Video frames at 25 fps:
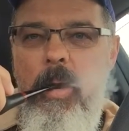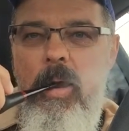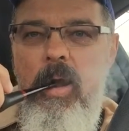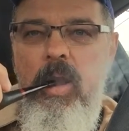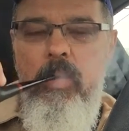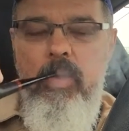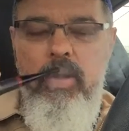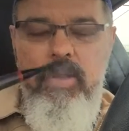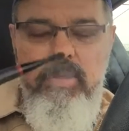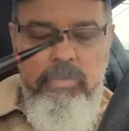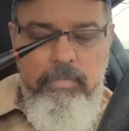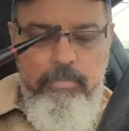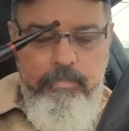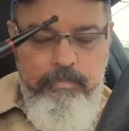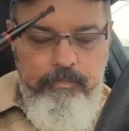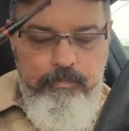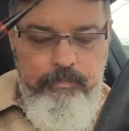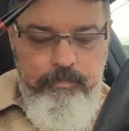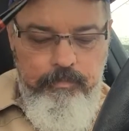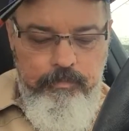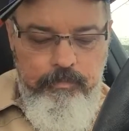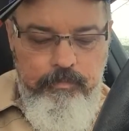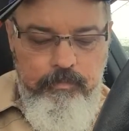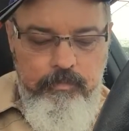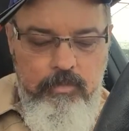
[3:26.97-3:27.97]
Anyways,
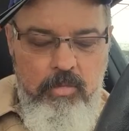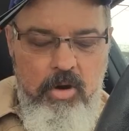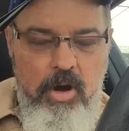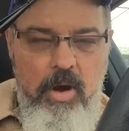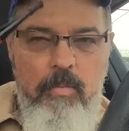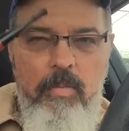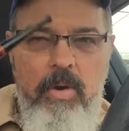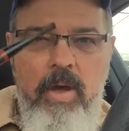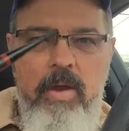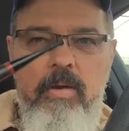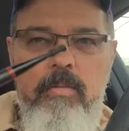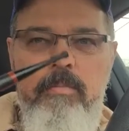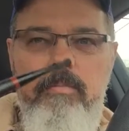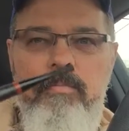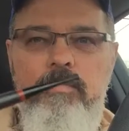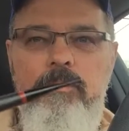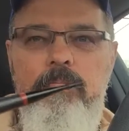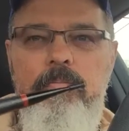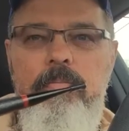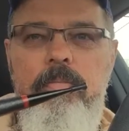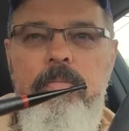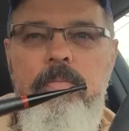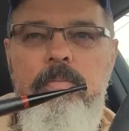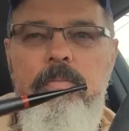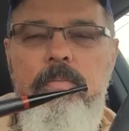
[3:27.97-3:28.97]
Briar Brandon,
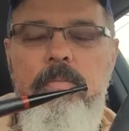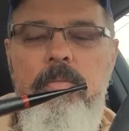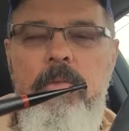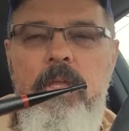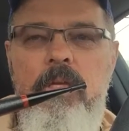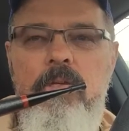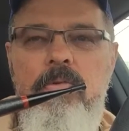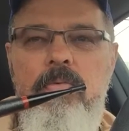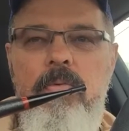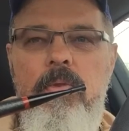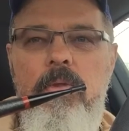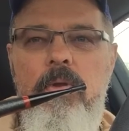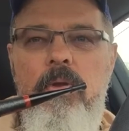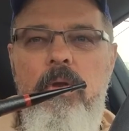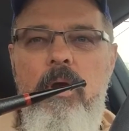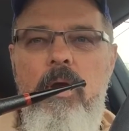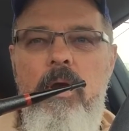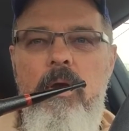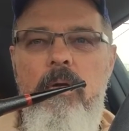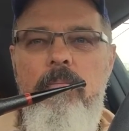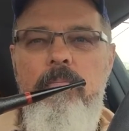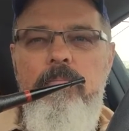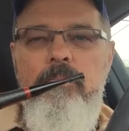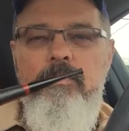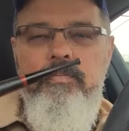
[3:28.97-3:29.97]
thanks for the
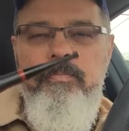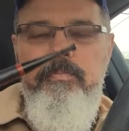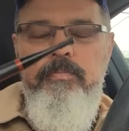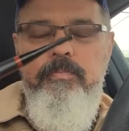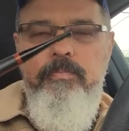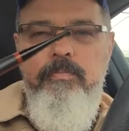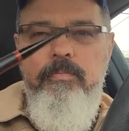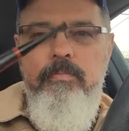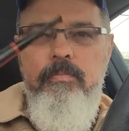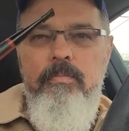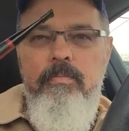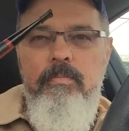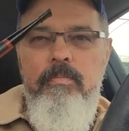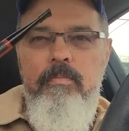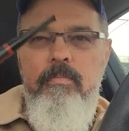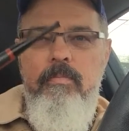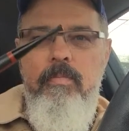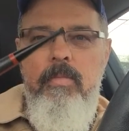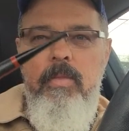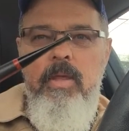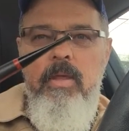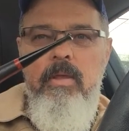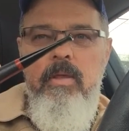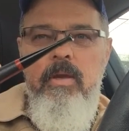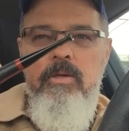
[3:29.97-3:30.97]
GAW.
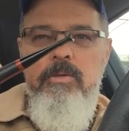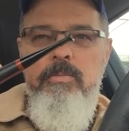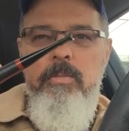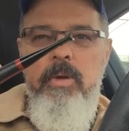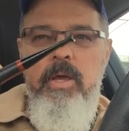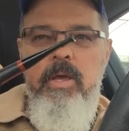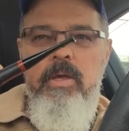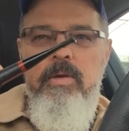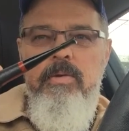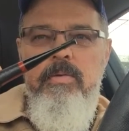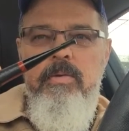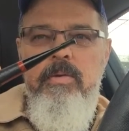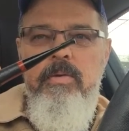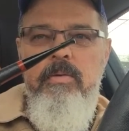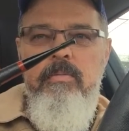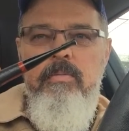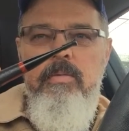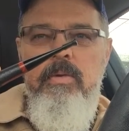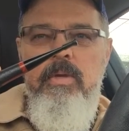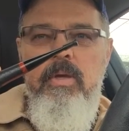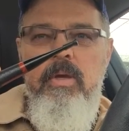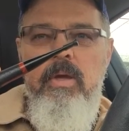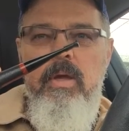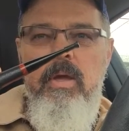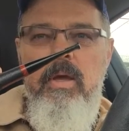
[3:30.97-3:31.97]
There's my entry.
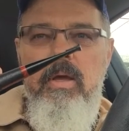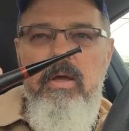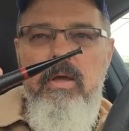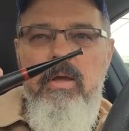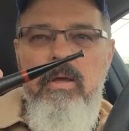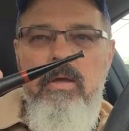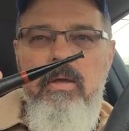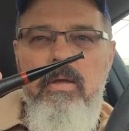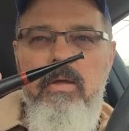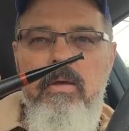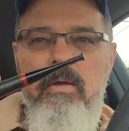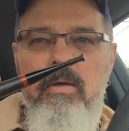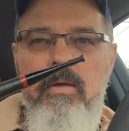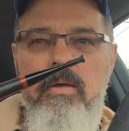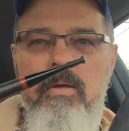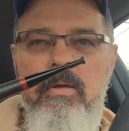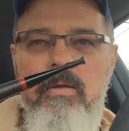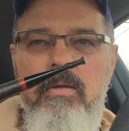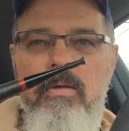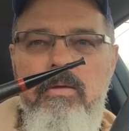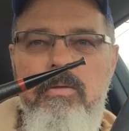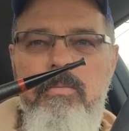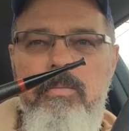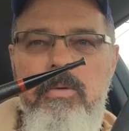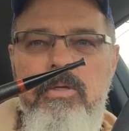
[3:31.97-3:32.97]

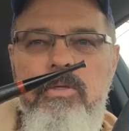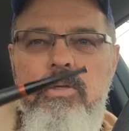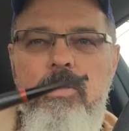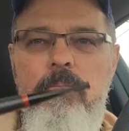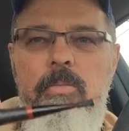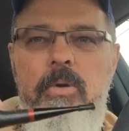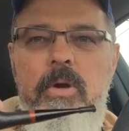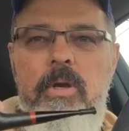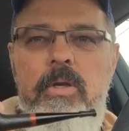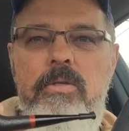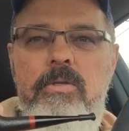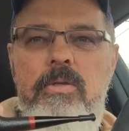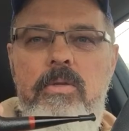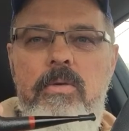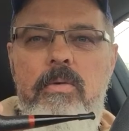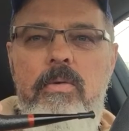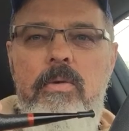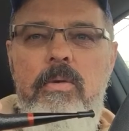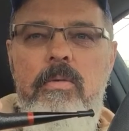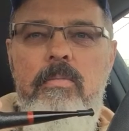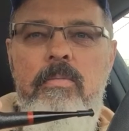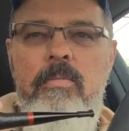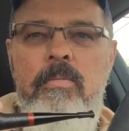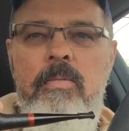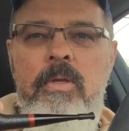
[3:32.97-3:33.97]
There's my surprise
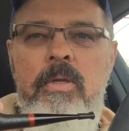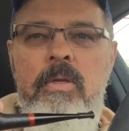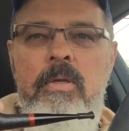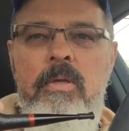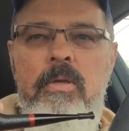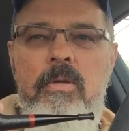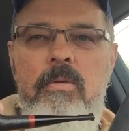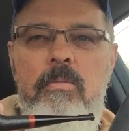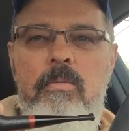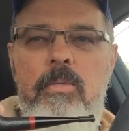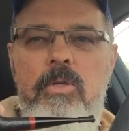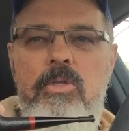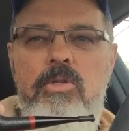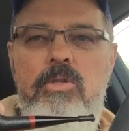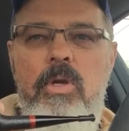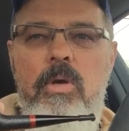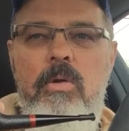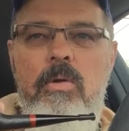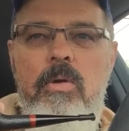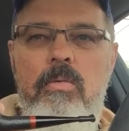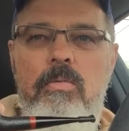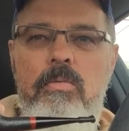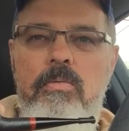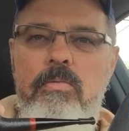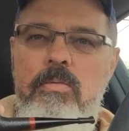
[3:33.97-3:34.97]
story, my
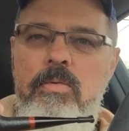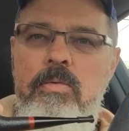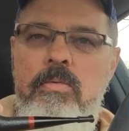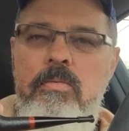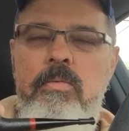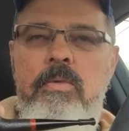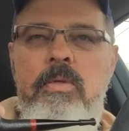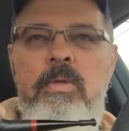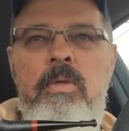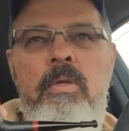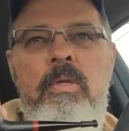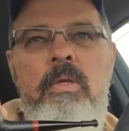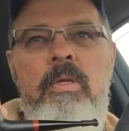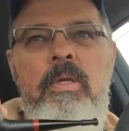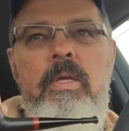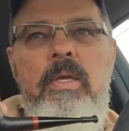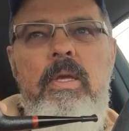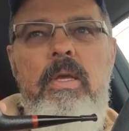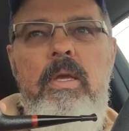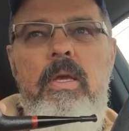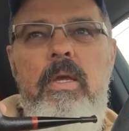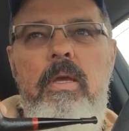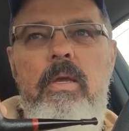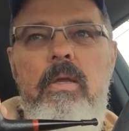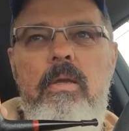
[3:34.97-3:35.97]
shout out,
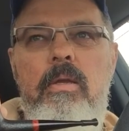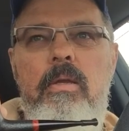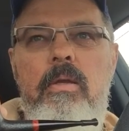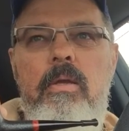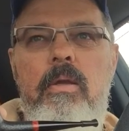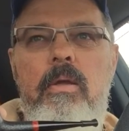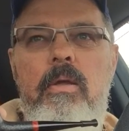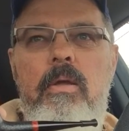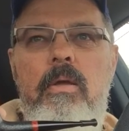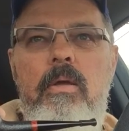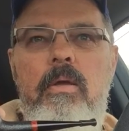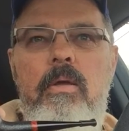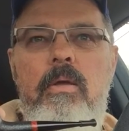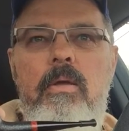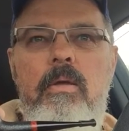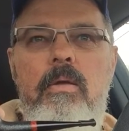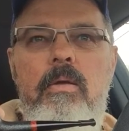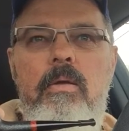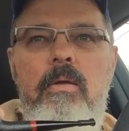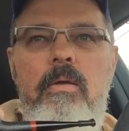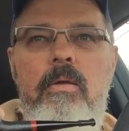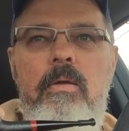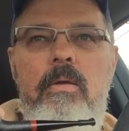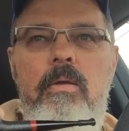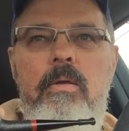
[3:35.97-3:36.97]
and
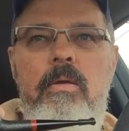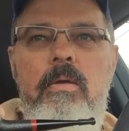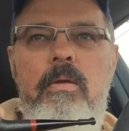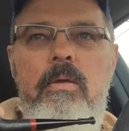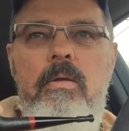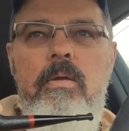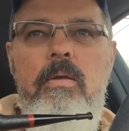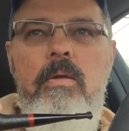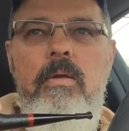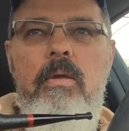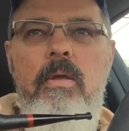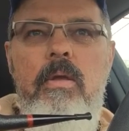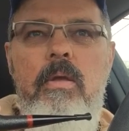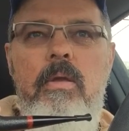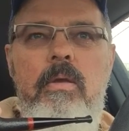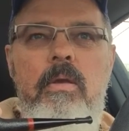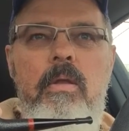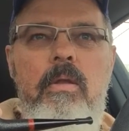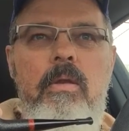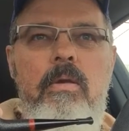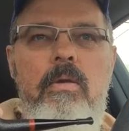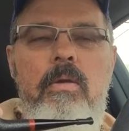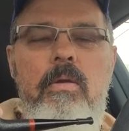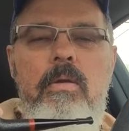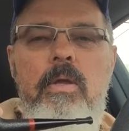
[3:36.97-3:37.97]

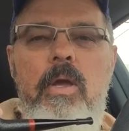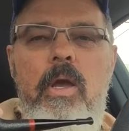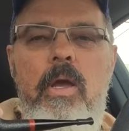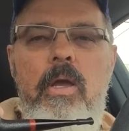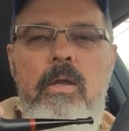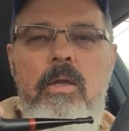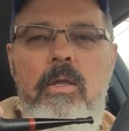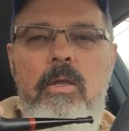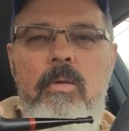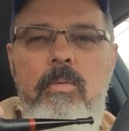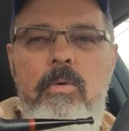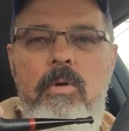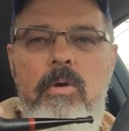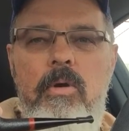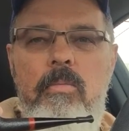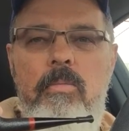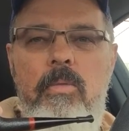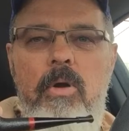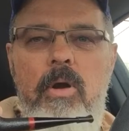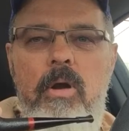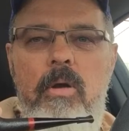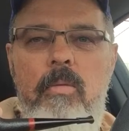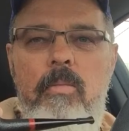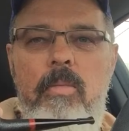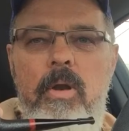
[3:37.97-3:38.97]
another good guy in the community,
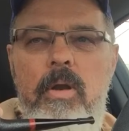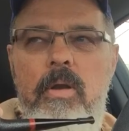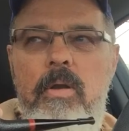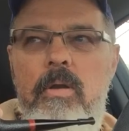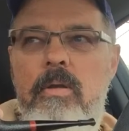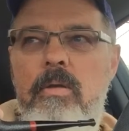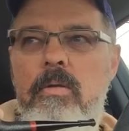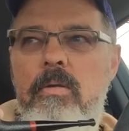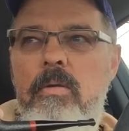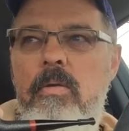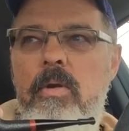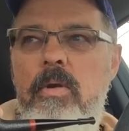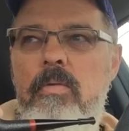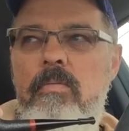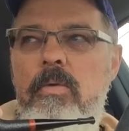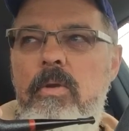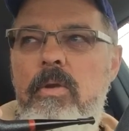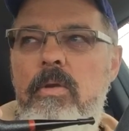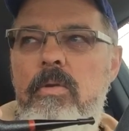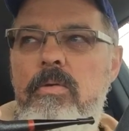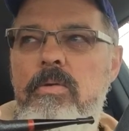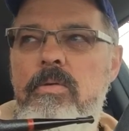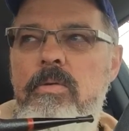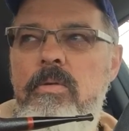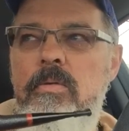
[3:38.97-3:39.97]
Briar Brandon. Great
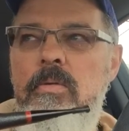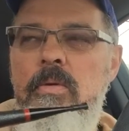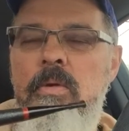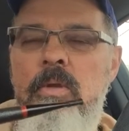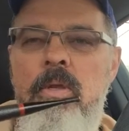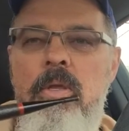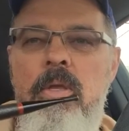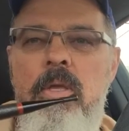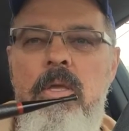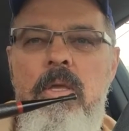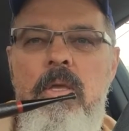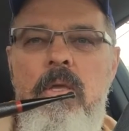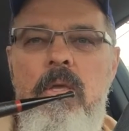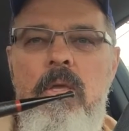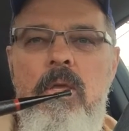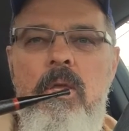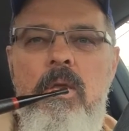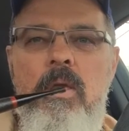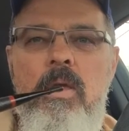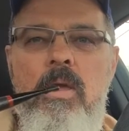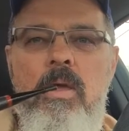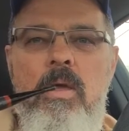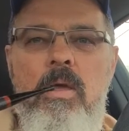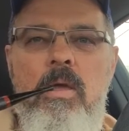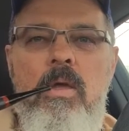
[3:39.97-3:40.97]
videos.
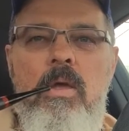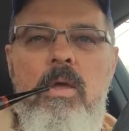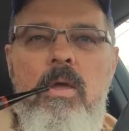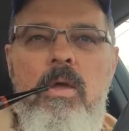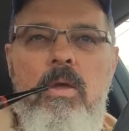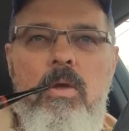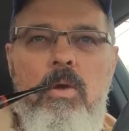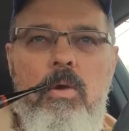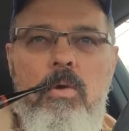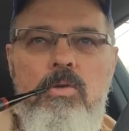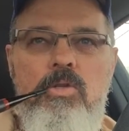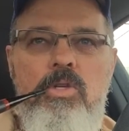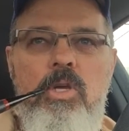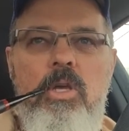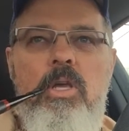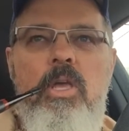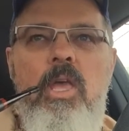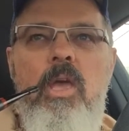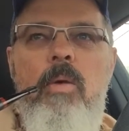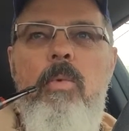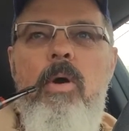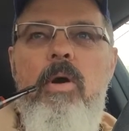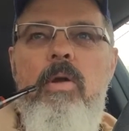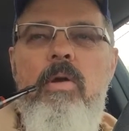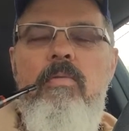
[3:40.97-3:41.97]
Go check
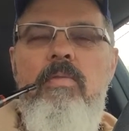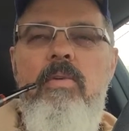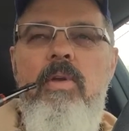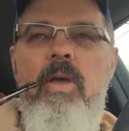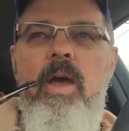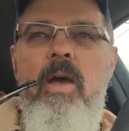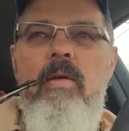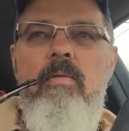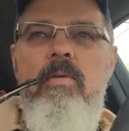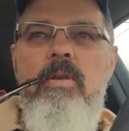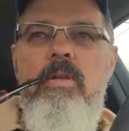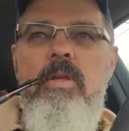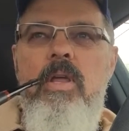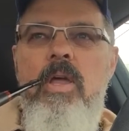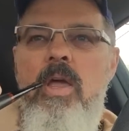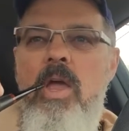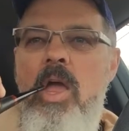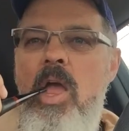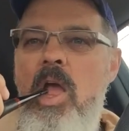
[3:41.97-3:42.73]
him out if you haven't.